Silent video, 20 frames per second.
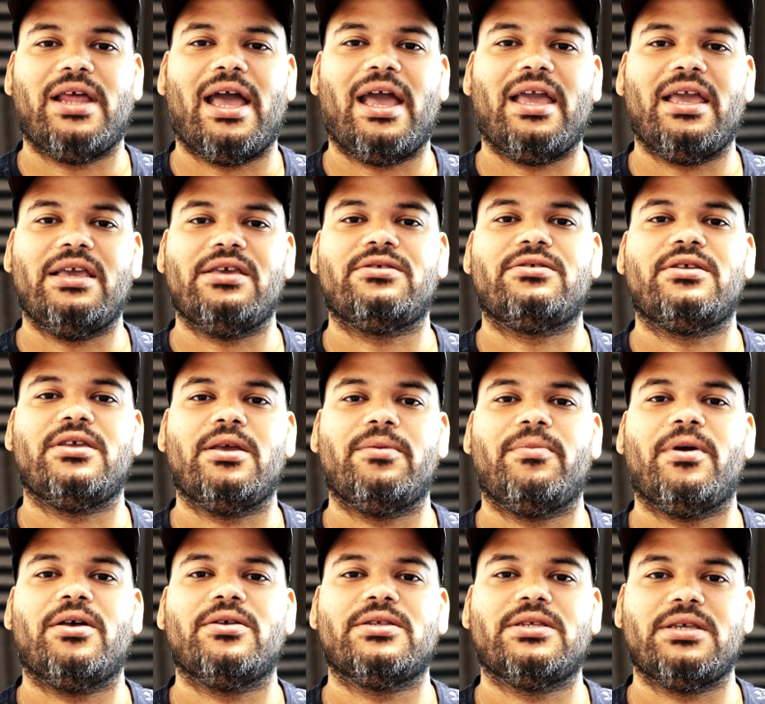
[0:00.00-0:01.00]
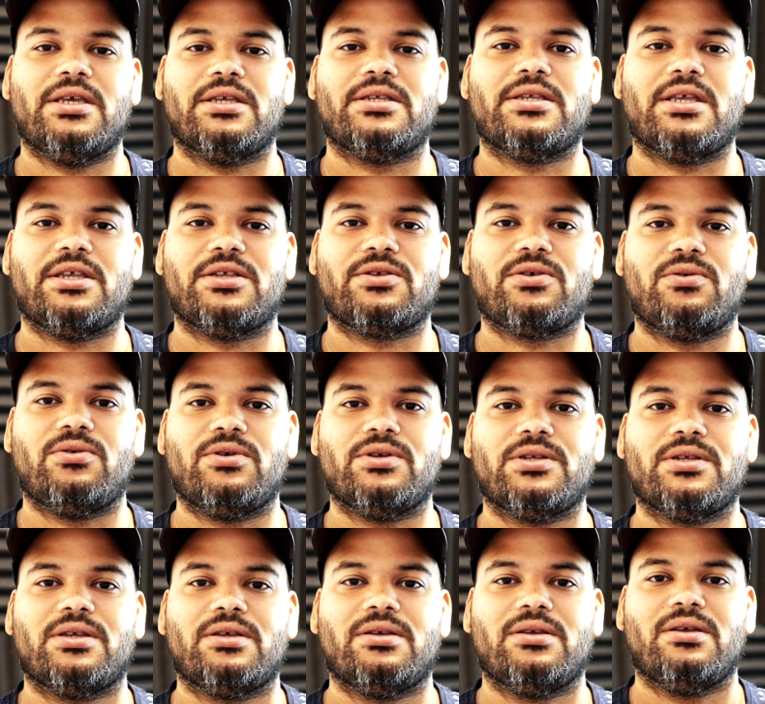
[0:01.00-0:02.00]
that HTML CSS
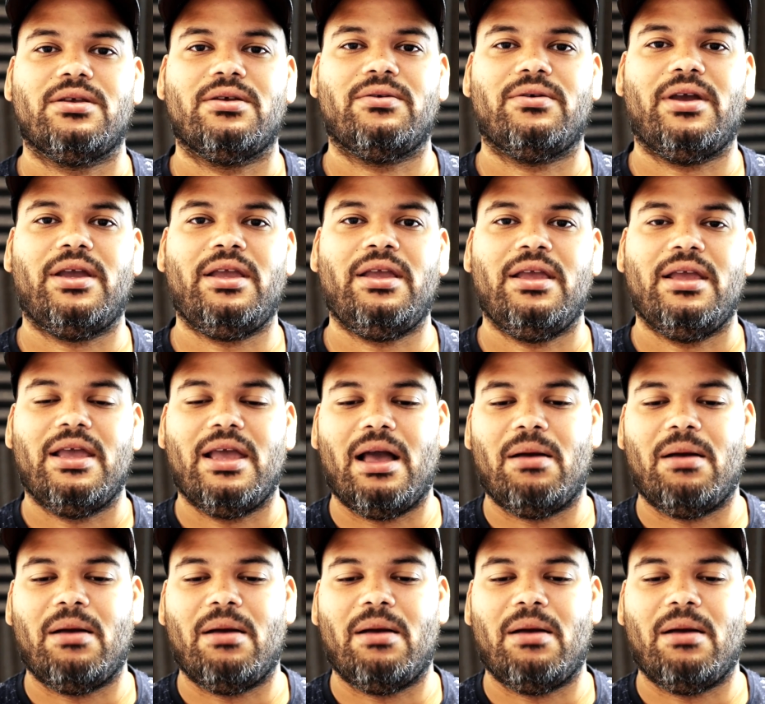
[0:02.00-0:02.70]
course, right?